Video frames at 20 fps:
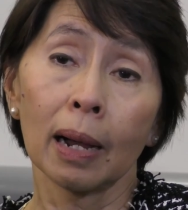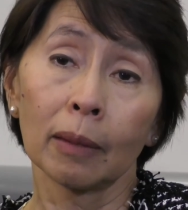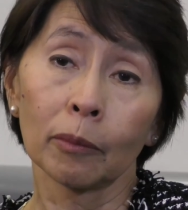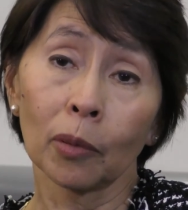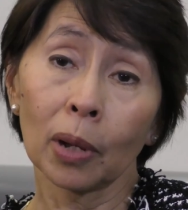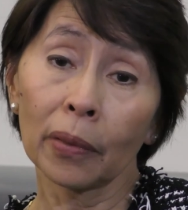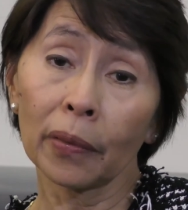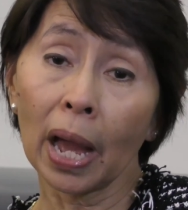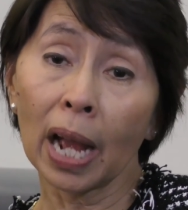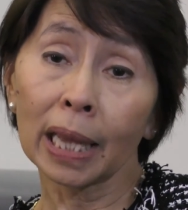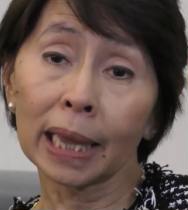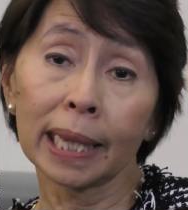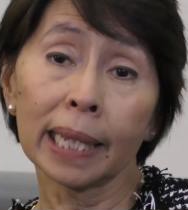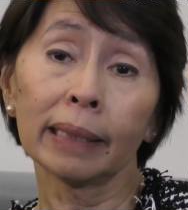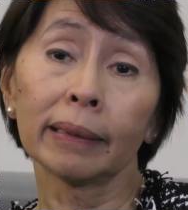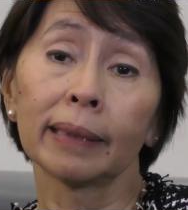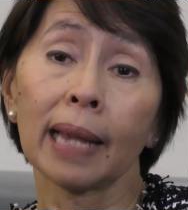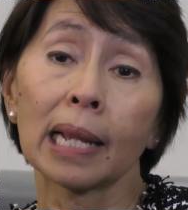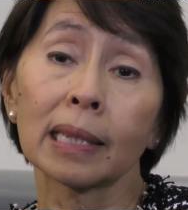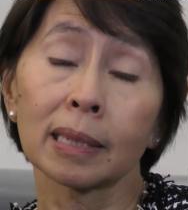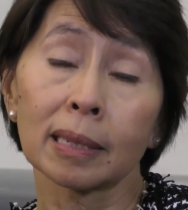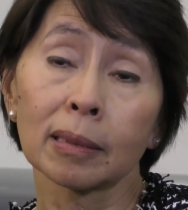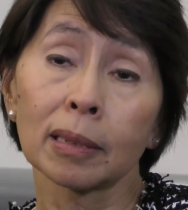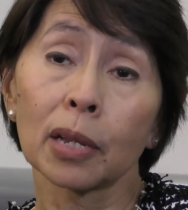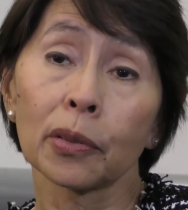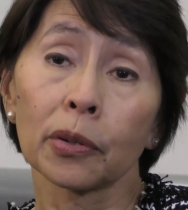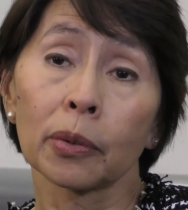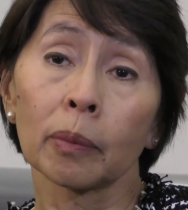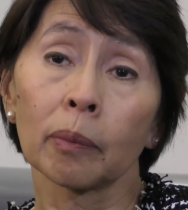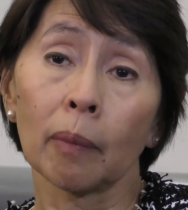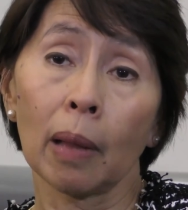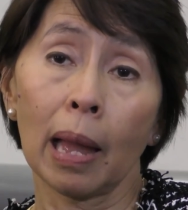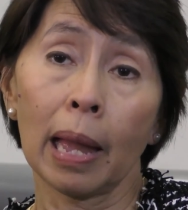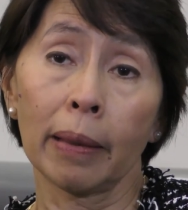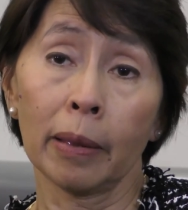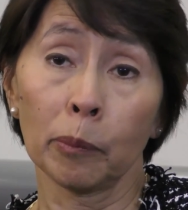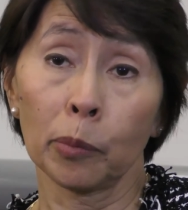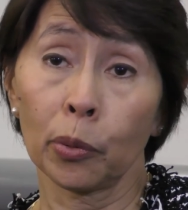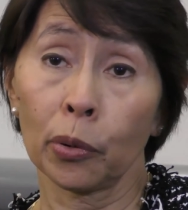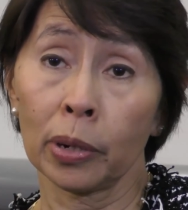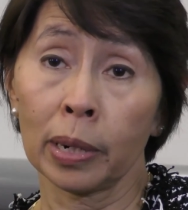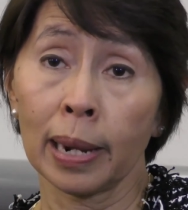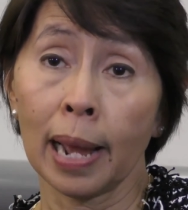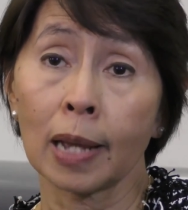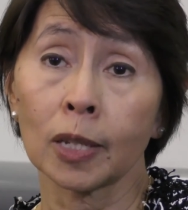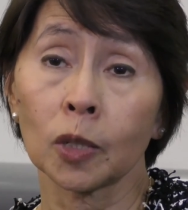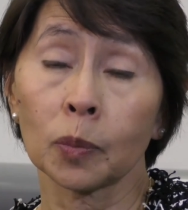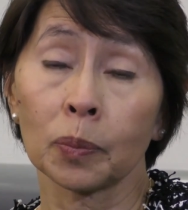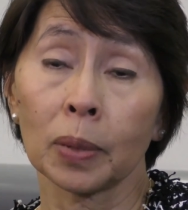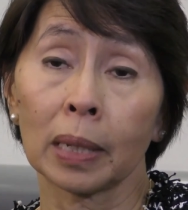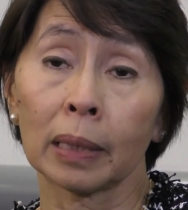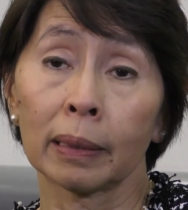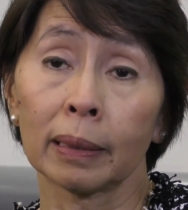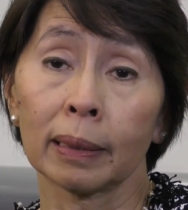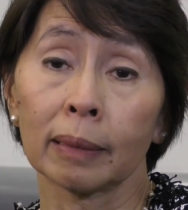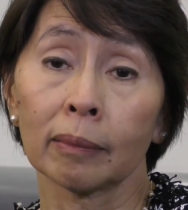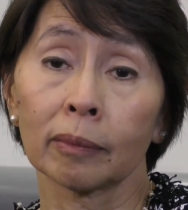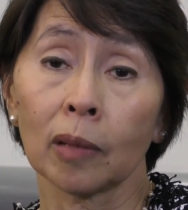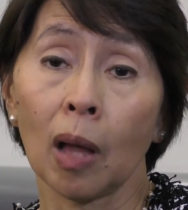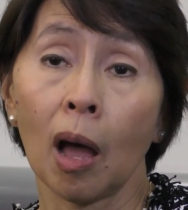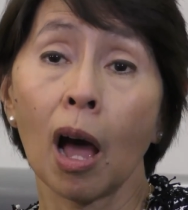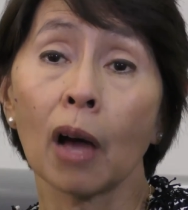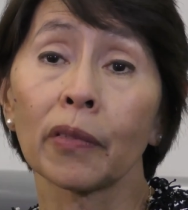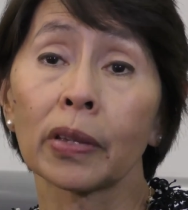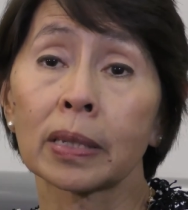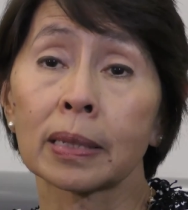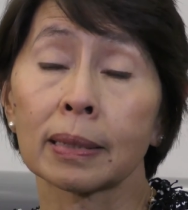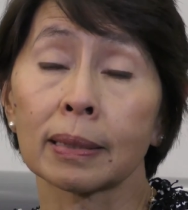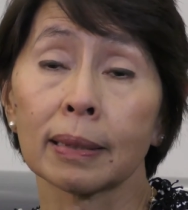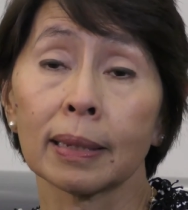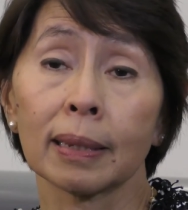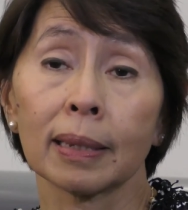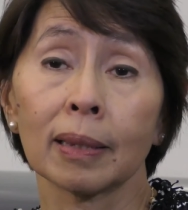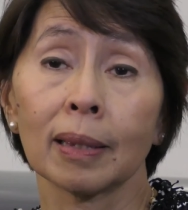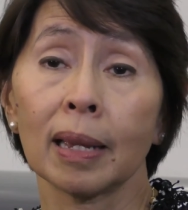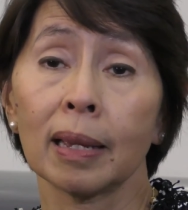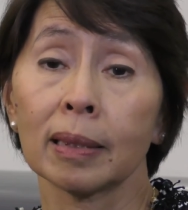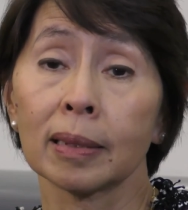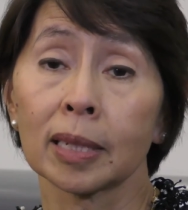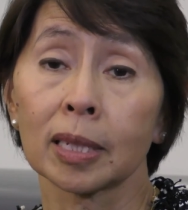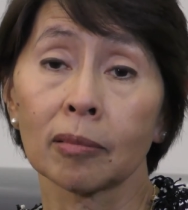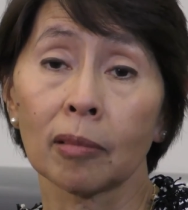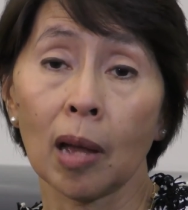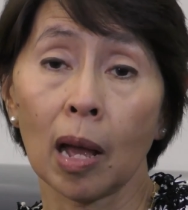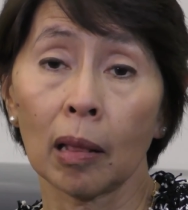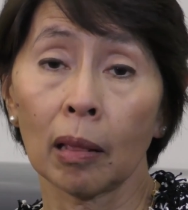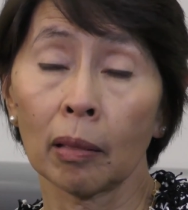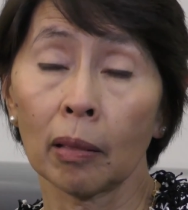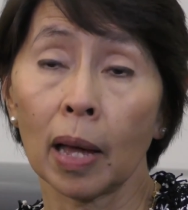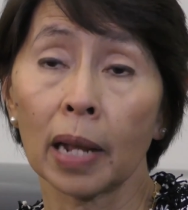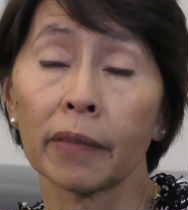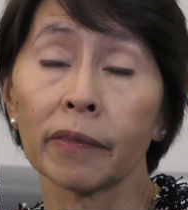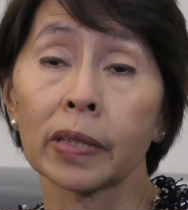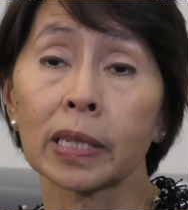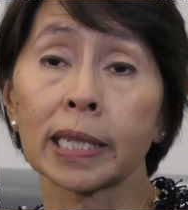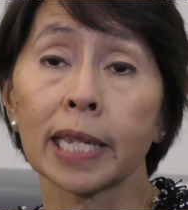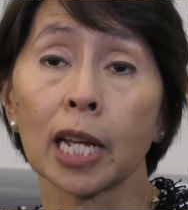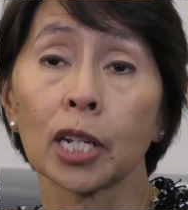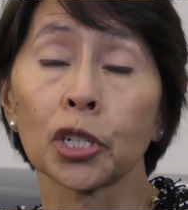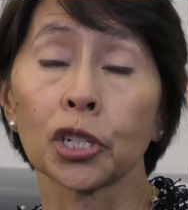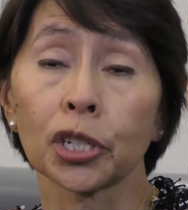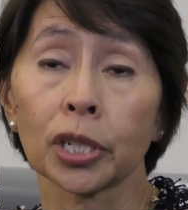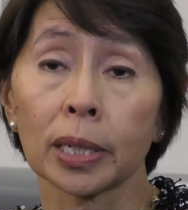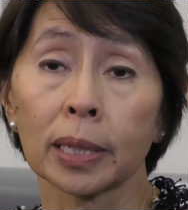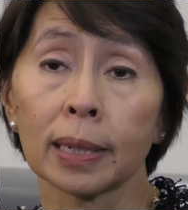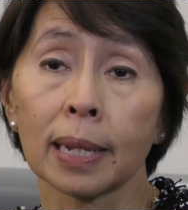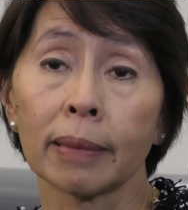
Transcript: Well, I think that's another important aspect that obviously is got a lot of attention,